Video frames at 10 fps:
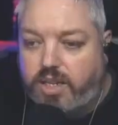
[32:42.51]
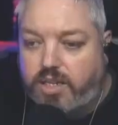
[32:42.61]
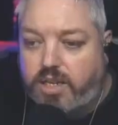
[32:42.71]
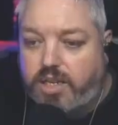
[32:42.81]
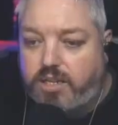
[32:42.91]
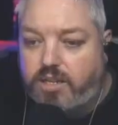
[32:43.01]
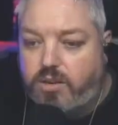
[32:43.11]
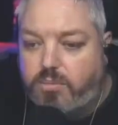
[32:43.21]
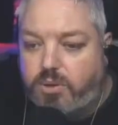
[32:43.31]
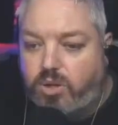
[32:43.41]
Again,
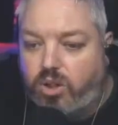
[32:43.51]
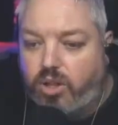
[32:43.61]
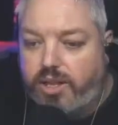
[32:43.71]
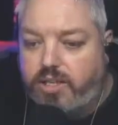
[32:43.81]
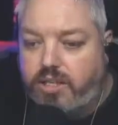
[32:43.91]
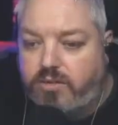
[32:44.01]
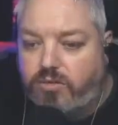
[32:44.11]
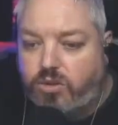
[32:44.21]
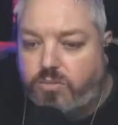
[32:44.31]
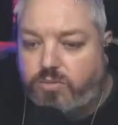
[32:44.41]
plenty of
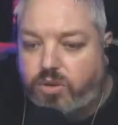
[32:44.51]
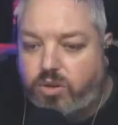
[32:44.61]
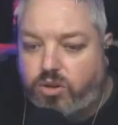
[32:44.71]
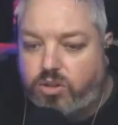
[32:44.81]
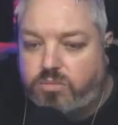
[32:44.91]
room for lots